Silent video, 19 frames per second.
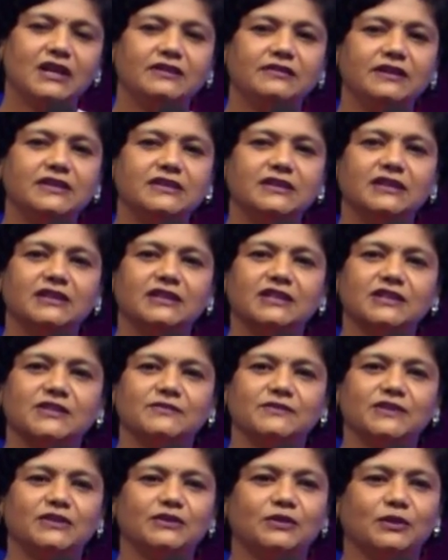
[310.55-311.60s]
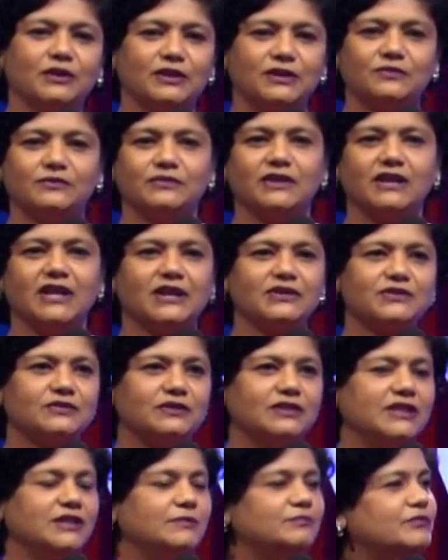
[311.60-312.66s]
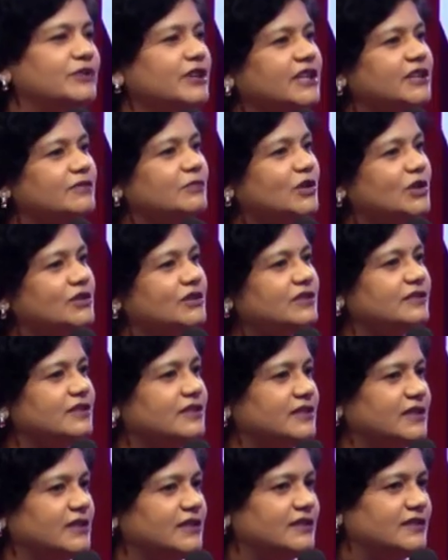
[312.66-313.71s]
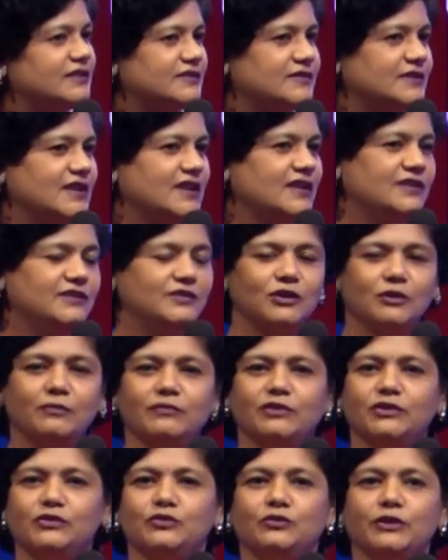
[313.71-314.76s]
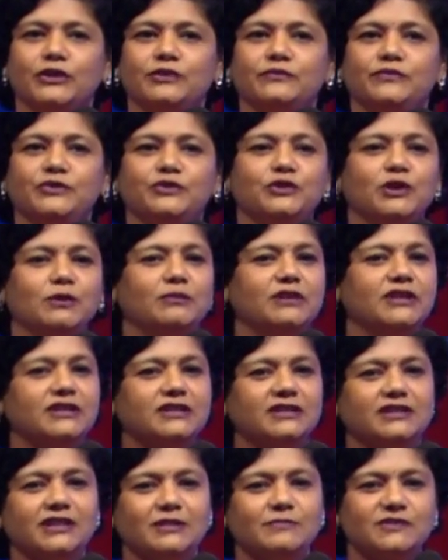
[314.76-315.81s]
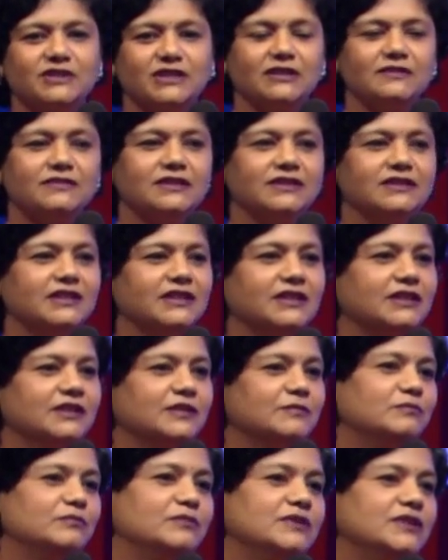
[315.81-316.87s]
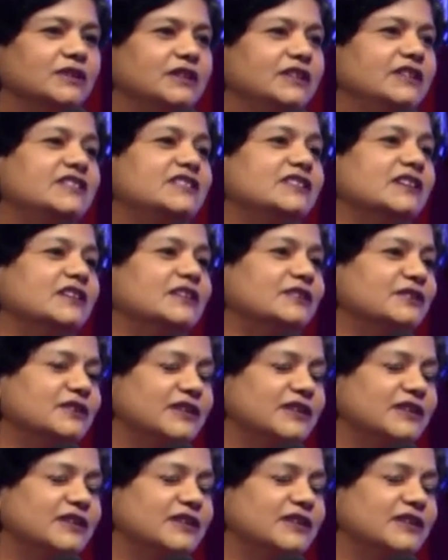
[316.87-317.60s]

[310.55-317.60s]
retailers we thought were actually brick and mortar retailers, quite a few nominated themselves in the e-tailer